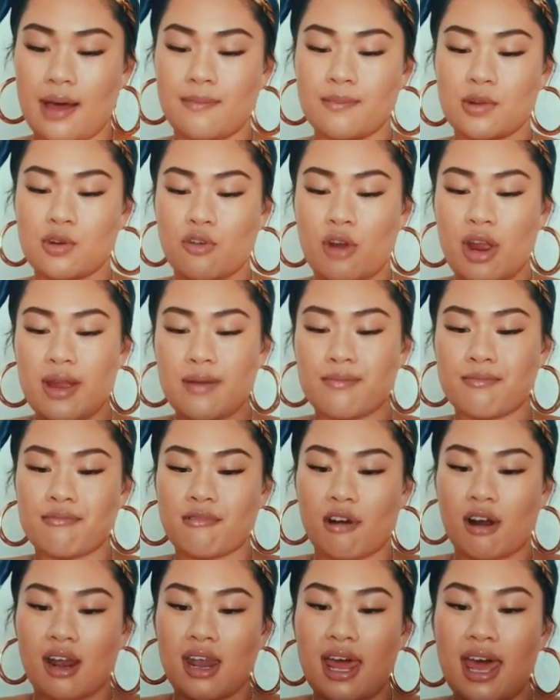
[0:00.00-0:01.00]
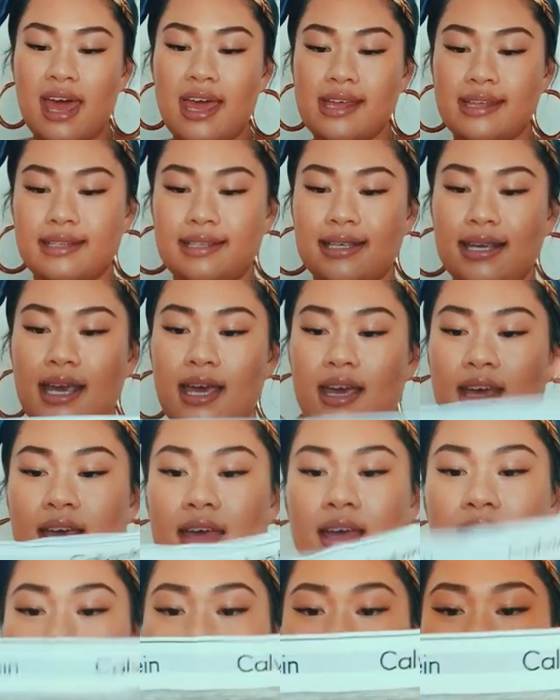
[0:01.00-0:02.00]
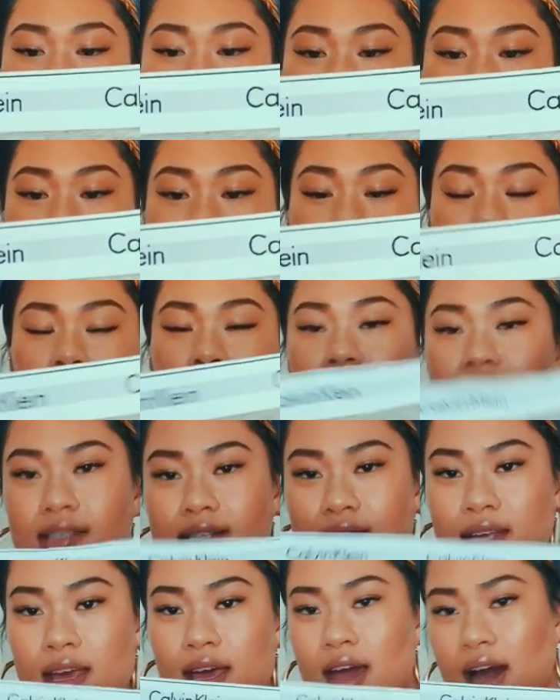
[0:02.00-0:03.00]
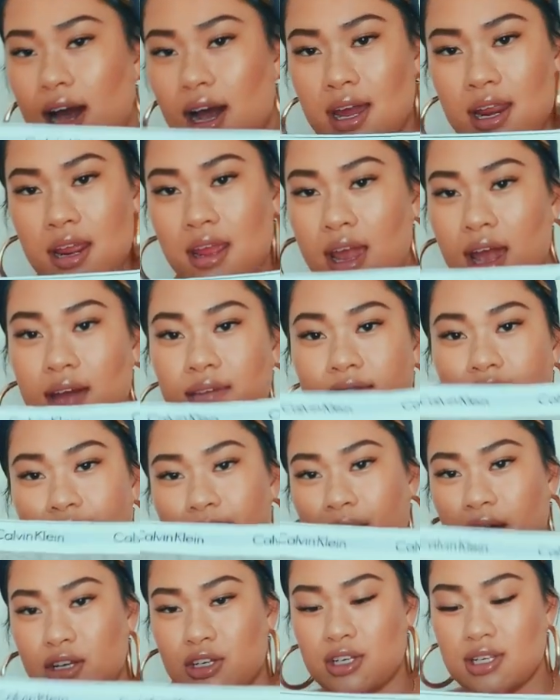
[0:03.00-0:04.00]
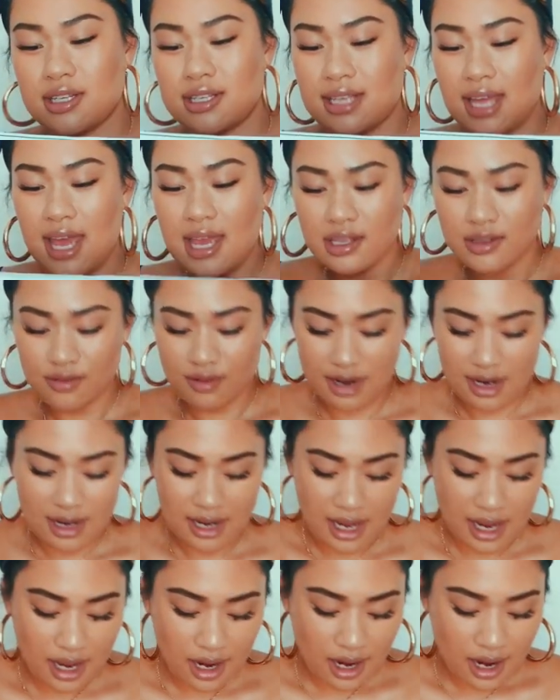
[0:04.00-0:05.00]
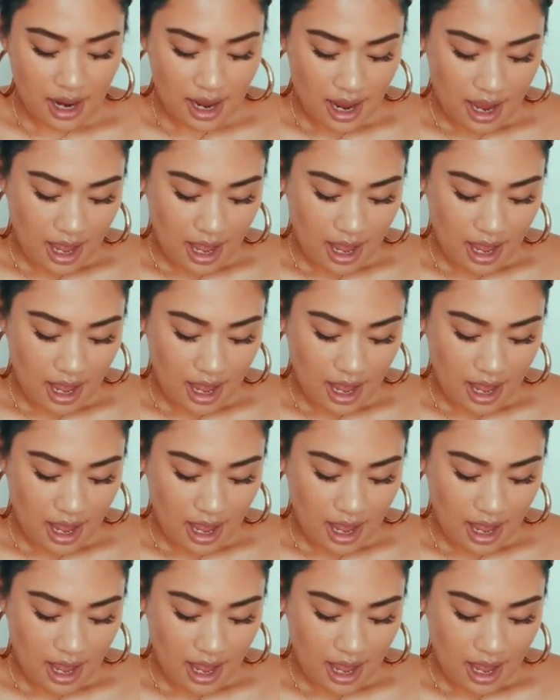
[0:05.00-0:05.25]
um, grey bralette because I don't have any matching sets really